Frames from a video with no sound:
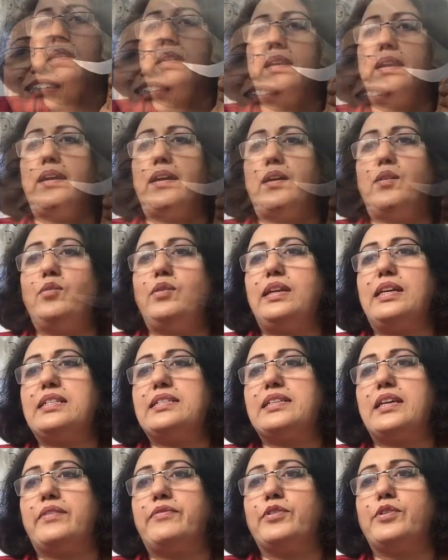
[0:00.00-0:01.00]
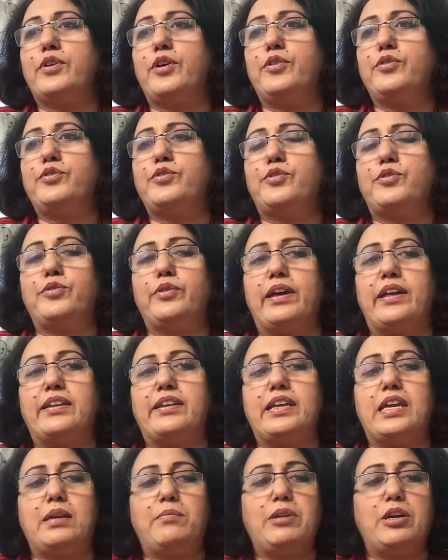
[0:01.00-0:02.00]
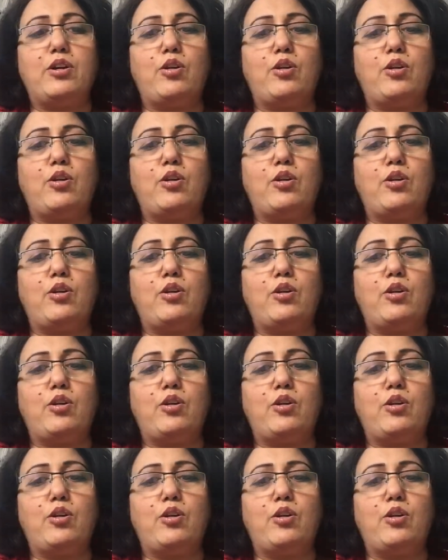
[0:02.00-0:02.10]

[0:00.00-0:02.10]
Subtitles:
Now let's have a go through at naming